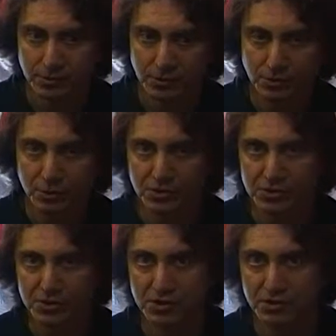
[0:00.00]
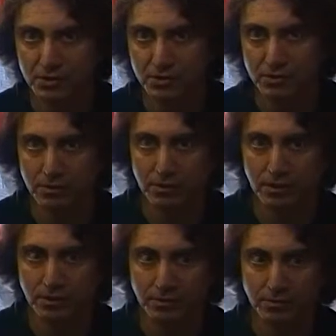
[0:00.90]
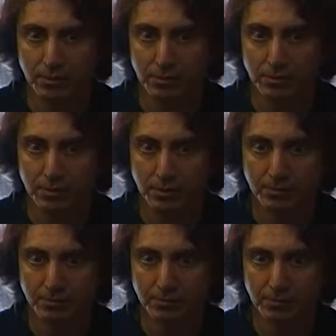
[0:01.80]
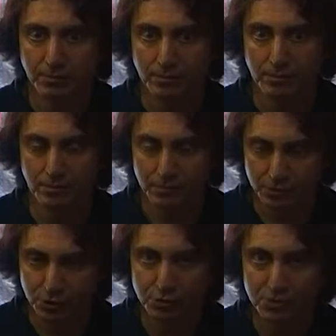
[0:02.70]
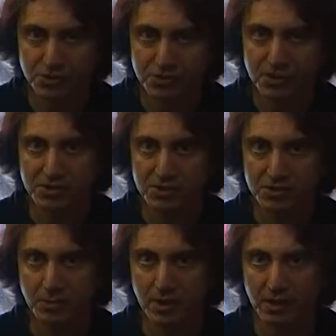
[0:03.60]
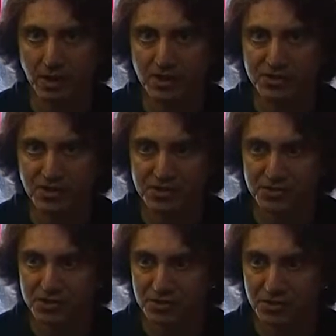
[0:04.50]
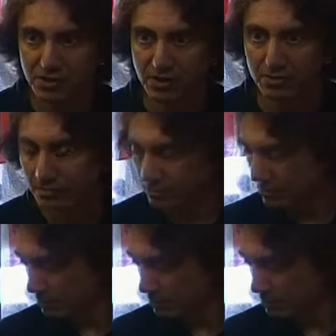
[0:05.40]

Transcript: So their decision, uh, uh, due to the census, made a lot of sense to them.